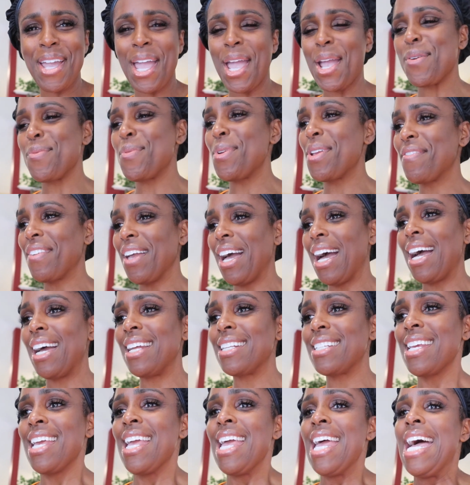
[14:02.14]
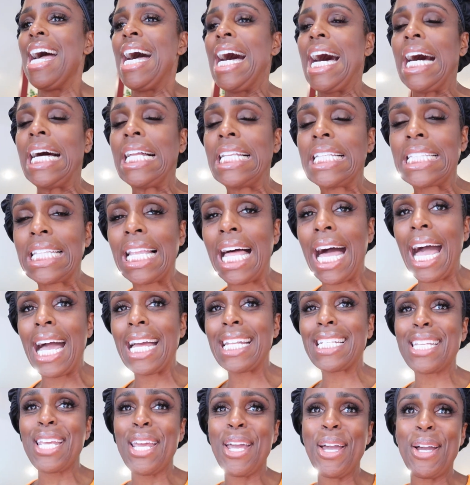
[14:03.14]
okay? We've got a
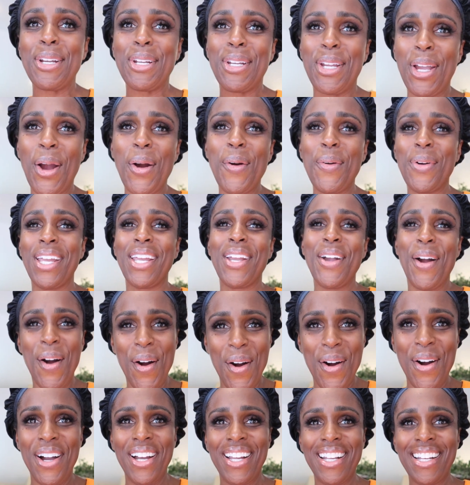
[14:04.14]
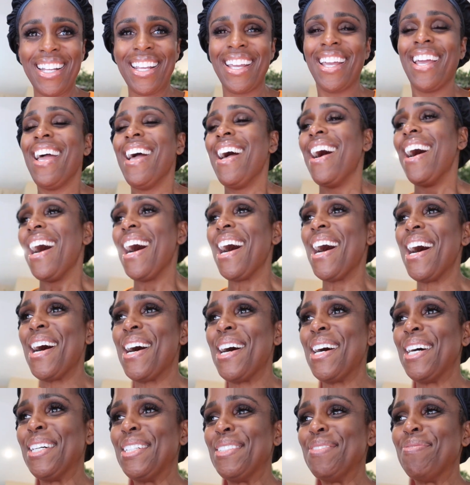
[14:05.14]
lot going on.
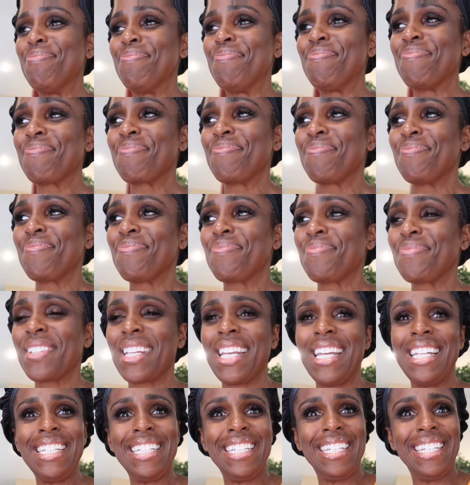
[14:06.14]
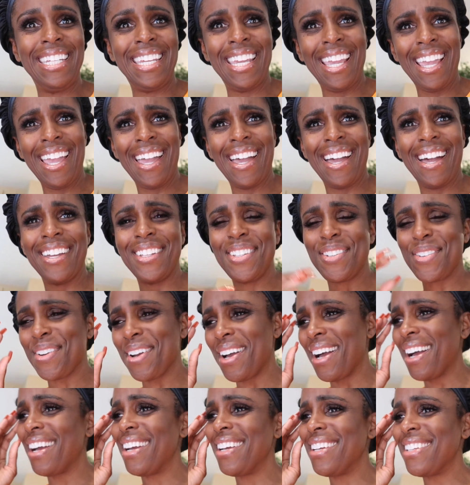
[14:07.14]
Um, and yeah, you
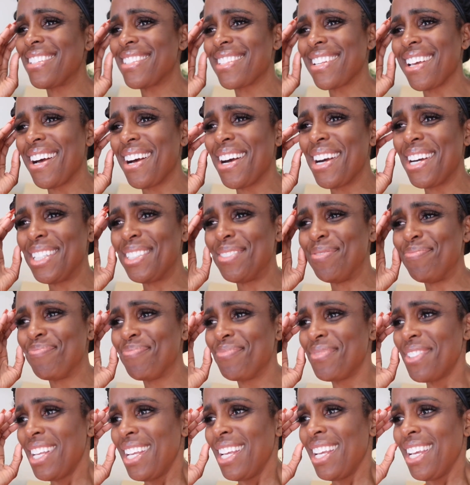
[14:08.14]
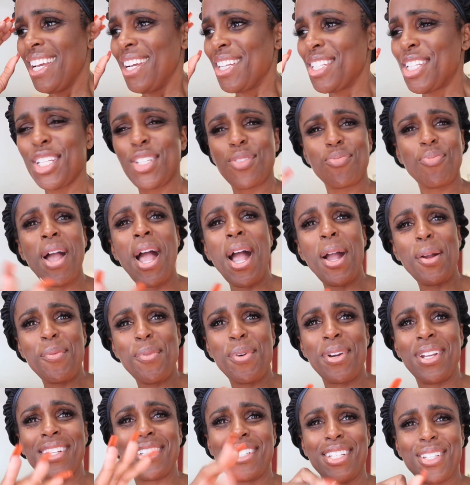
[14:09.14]
guys, um, just rock
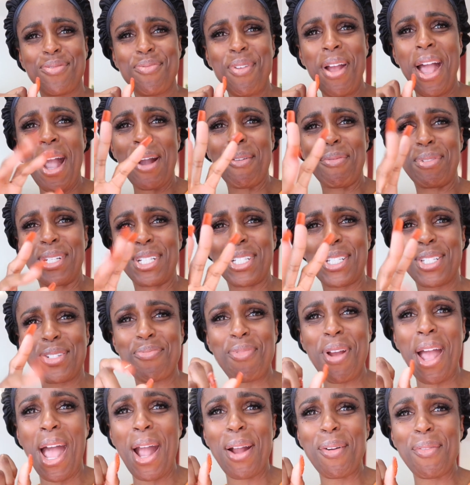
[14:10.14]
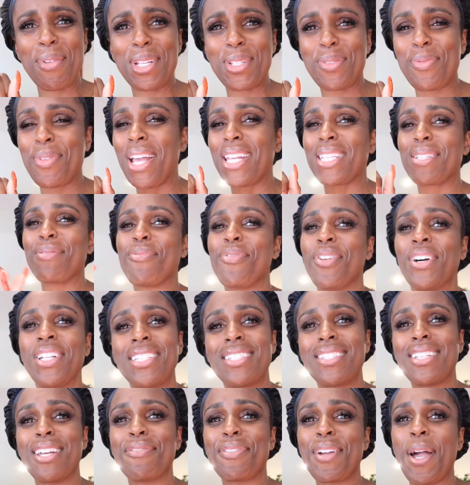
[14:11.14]
with us, just rock with us, just rock with us. We got some
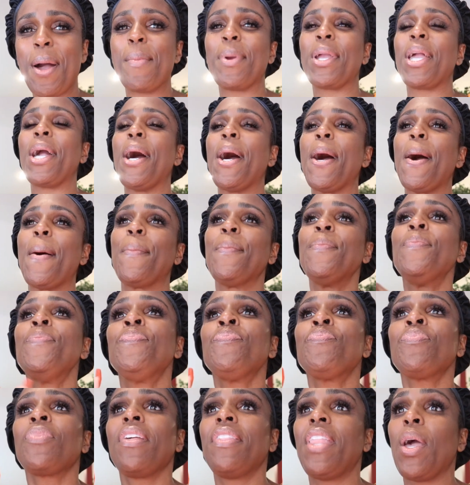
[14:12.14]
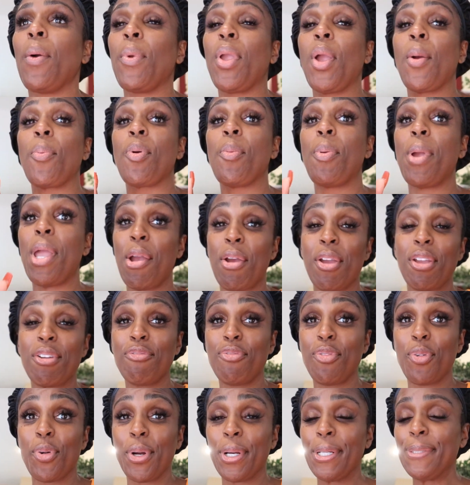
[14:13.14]
fun stuff coming up that we are preparing
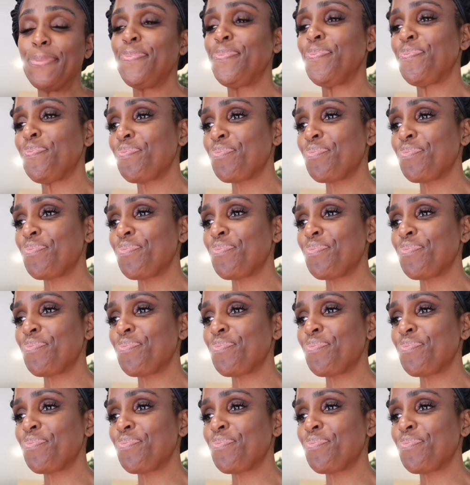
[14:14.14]
for.